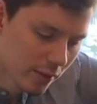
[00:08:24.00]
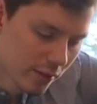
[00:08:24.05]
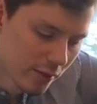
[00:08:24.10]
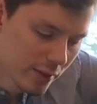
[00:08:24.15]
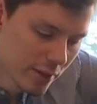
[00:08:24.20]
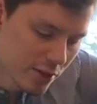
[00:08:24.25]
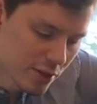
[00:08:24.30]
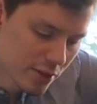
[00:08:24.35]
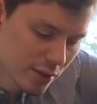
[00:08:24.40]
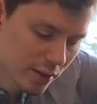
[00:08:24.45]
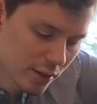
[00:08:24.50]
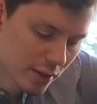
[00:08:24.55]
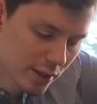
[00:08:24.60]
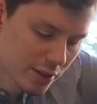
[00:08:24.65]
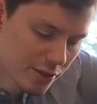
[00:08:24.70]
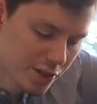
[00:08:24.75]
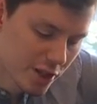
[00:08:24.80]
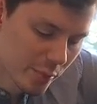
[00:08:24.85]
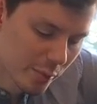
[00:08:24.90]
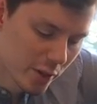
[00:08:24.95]
this, in
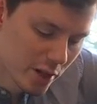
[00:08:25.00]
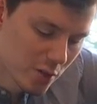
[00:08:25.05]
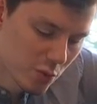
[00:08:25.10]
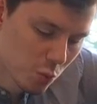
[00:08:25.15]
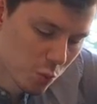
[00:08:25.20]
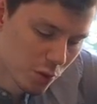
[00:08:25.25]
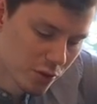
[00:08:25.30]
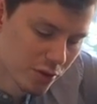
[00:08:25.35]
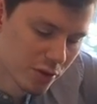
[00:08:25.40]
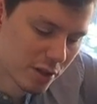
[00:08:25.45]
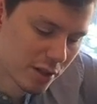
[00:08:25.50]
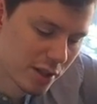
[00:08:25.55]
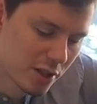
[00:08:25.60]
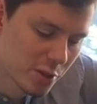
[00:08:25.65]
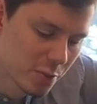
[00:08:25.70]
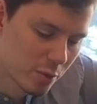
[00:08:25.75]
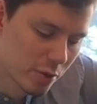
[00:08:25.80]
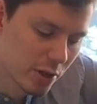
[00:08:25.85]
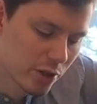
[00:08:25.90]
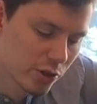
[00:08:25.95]
some ways, wasn't an
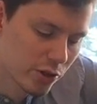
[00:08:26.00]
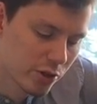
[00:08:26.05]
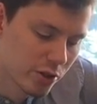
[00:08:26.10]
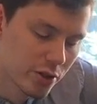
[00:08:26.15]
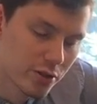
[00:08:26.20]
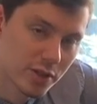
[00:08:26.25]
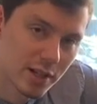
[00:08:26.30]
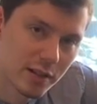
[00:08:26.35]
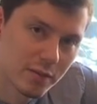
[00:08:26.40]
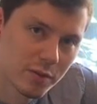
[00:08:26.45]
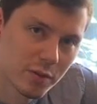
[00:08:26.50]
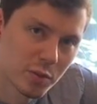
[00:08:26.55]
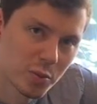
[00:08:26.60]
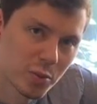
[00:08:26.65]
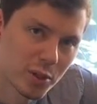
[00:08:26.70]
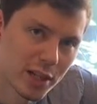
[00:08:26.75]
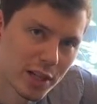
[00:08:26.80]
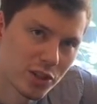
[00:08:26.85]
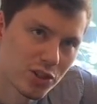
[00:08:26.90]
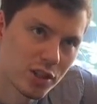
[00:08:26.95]
inspiration to Stanford,
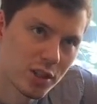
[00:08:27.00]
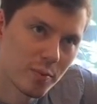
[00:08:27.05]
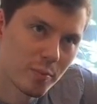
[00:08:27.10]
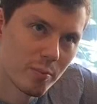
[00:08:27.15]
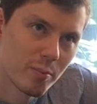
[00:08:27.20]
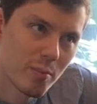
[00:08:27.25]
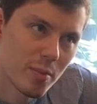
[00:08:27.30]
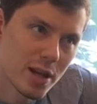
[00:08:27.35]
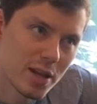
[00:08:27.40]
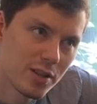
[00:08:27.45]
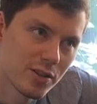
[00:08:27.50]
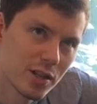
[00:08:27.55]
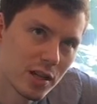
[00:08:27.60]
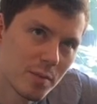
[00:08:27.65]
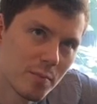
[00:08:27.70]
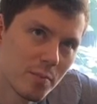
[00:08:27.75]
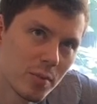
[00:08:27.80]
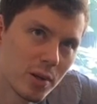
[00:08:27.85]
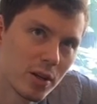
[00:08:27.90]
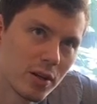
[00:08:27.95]
but actually it made
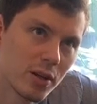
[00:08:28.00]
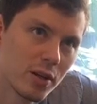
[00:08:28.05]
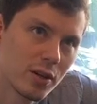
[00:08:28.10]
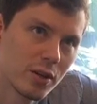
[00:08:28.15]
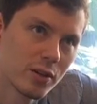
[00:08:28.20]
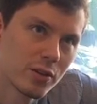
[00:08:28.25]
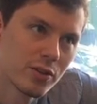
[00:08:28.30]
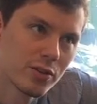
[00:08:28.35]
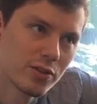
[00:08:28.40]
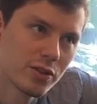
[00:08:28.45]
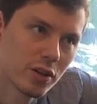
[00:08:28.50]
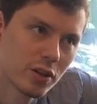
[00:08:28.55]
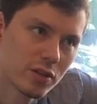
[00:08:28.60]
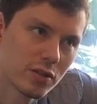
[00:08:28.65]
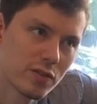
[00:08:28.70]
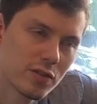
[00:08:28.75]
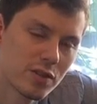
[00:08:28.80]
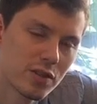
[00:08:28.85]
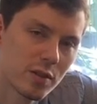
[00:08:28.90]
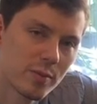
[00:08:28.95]
him search
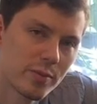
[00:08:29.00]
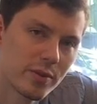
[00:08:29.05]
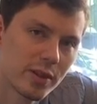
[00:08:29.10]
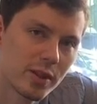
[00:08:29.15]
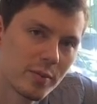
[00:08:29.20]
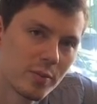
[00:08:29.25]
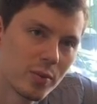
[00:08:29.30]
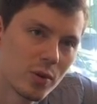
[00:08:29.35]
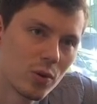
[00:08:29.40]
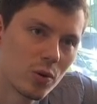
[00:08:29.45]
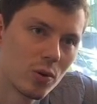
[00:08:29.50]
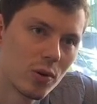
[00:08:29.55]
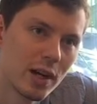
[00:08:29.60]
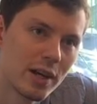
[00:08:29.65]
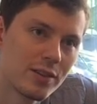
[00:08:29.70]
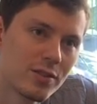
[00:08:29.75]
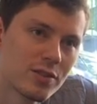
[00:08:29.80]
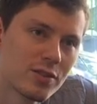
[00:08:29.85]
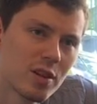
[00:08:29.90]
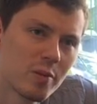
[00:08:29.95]
for something more.
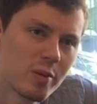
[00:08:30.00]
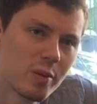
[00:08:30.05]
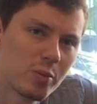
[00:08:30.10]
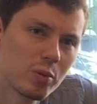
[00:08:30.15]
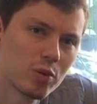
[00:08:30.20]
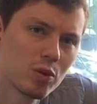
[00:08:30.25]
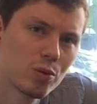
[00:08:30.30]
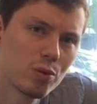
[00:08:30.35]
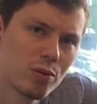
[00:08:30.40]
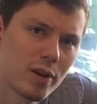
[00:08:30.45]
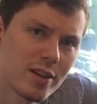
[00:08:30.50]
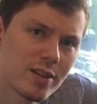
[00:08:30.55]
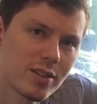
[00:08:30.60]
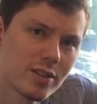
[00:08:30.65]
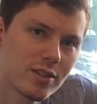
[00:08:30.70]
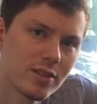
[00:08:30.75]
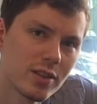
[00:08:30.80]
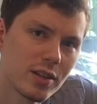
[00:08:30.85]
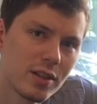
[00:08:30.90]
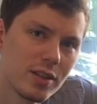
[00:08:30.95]
And some people
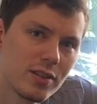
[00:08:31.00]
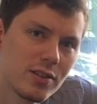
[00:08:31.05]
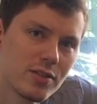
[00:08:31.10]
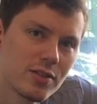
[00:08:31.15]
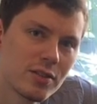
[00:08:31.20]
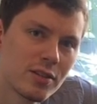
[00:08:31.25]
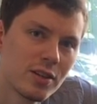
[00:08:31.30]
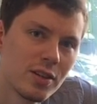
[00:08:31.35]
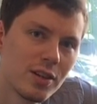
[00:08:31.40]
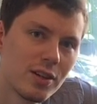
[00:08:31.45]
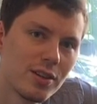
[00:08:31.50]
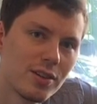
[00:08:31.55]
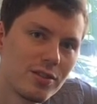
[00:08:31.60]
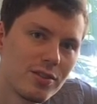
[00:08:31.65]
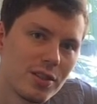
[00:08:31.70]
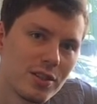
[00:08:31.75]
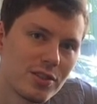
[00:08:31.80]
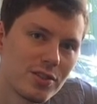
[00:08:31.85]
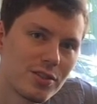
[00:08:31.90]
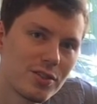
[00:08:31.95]
credit his
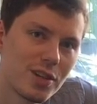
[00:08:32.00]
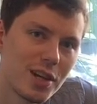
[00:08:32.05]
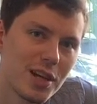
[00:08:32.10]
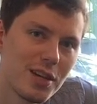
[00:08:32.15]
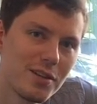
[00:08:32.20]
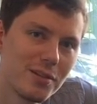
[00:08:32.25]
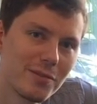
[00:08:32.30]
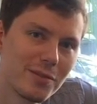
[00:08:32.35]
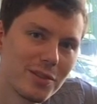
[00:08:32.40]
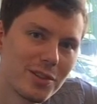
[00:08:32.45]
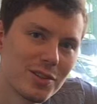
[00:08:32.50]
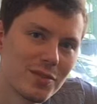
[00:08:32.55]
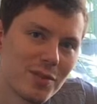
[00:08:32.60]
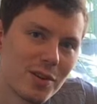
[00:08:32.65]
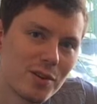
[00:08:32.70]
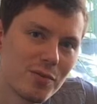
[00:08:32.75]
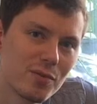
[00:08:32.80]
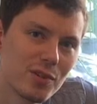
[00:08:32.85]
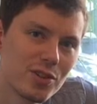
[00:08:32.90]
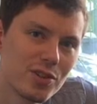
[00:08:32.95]
disdain for this
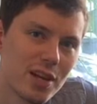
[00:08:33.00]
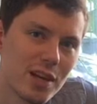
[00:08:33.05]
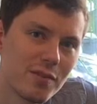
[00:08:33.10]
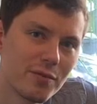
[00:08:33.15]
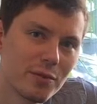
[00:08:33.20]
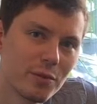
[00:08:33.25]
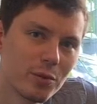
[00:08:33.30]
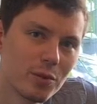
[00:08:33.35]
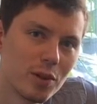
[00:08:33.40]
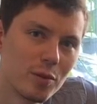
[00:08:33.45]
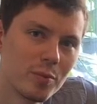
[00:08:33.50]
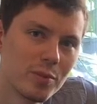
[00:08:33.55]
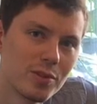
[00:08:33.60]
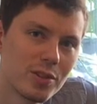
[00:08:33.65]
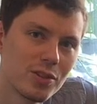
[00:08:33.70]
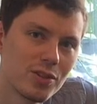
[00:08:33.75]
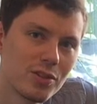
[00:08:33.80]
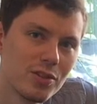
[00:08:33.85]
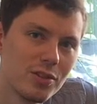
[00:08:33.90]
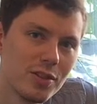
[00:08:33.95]
very resentful
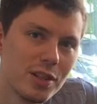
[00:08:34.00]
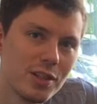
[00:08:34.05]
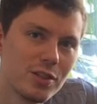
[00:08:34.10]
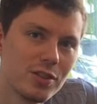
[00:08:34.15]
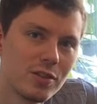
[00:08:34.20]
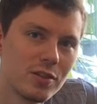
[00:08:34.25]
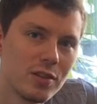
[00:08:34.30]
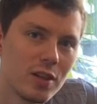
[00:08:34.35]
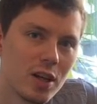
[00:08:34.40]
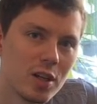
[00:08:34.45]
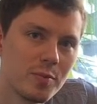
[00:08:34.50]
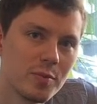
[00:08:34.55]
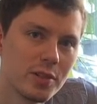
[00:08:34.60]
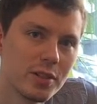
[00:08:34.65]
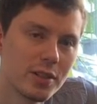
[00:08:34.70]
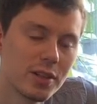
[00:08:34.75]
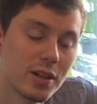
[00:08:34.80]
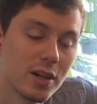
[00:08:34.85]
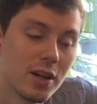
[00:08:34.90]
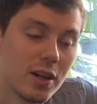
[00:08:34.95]
composition teacher in
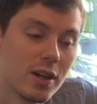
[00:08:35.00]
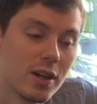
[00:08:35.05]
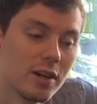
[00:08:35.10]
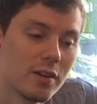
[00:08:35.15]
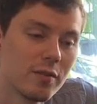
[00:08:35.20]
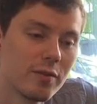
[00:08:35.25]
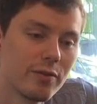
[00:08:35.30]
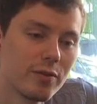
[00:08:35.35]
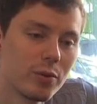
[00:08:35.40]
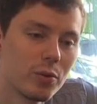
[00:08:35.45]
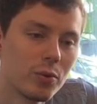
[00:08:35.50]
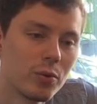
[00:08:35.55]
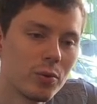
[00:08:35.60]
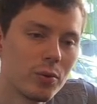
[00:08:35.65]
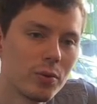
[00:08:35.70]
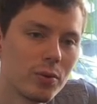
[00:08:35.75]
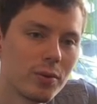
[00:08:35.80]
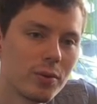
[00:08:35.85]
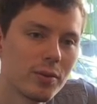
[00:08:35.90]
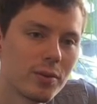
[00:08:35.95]
Leipzig
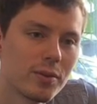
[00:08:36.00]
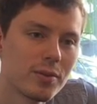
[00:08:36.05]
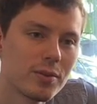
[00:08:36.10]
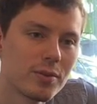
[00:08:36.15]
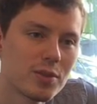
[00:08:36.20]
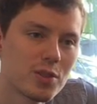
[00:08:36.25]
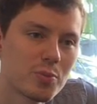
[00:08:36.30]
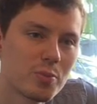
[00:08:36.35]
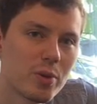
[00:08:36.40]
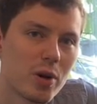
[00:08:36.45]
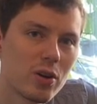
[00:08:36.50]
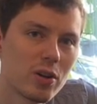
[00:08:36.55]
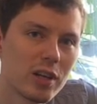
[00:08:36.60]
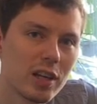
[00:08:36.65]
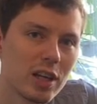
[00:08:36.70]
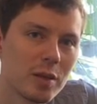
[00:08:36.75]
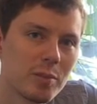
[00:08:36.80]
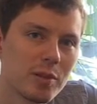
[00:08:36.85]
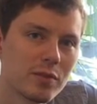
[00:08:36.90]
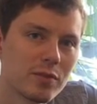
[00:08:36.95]
for
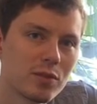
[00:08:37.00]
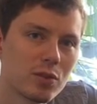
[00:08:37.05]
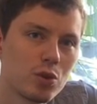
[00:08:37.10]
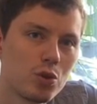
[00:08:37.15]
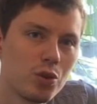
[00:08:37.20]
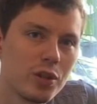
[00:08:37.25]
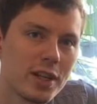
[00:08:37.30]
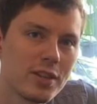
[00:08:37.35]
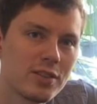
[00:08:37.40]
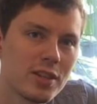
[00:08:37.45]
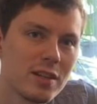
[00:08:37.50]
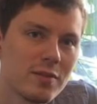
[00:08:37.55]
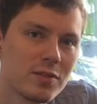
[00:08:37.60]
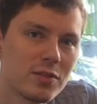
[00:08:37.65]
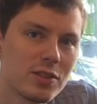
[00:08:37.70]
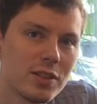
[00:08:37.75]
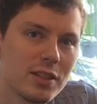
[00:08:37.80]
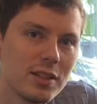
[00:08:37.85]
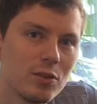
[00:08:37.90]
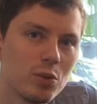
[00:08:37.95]
sparking a bit of
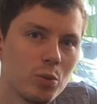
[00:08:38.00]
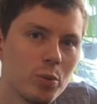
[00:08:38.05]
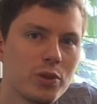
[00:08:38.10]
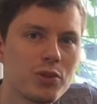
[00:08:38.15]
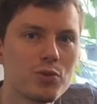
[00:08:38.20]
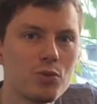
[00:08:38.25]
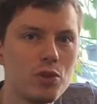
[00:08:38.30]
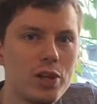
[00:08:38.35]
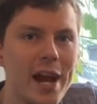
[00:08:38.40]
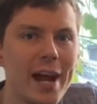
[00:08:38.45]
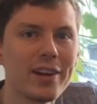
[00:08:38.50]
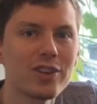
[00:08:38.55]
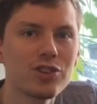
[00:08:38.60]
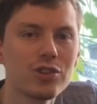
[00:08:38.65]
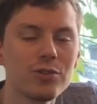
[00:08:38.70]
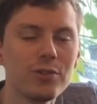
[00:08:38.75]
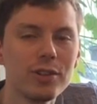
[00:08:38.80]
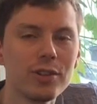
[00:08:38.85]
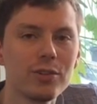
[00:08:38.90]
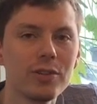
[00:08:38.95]
creativity, almost
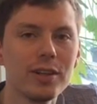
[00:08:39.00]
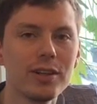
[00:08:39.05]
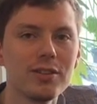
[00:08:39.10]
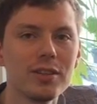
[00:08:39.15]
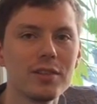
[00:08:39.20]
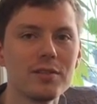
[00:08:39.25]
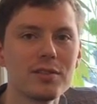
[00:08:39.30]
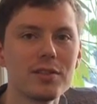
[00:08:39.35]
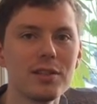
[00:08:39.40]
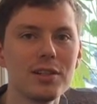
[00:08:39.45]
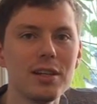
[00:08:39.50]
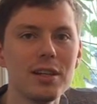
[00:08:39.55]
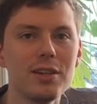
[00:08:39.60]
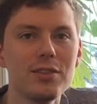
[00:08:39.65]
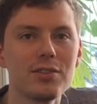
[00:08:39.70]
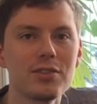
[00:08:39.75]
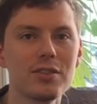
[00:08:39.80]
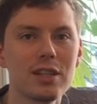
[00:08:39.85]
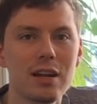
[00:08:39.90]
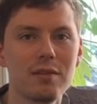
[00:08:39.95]
reactionary creativity, in
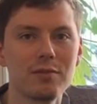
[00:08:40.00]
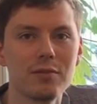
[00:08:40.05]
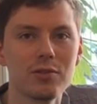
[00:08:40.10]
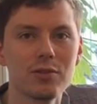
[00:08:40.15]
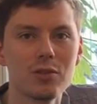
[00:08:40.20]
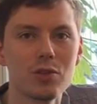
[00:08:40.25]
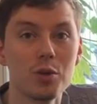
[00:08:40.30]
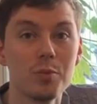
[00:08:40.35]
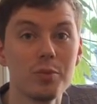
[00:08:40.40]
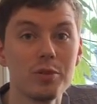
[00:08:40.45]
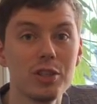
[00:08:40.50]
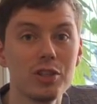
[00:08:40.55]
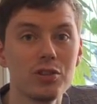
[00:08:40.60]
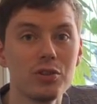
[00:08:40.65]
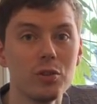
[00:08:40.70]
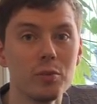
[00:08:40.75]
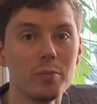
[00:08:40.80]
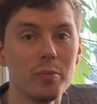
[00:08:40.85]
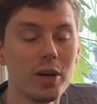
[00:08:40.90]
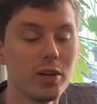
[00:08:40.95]
Stanford's
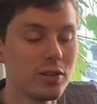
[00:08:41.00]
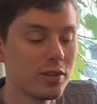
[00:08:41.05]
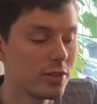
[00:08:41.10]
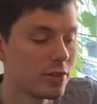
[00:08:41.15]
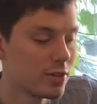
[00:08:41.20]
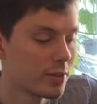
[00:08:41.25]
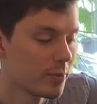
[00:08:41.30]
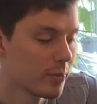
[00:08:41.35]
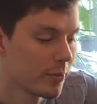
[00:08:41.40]
compositional mind.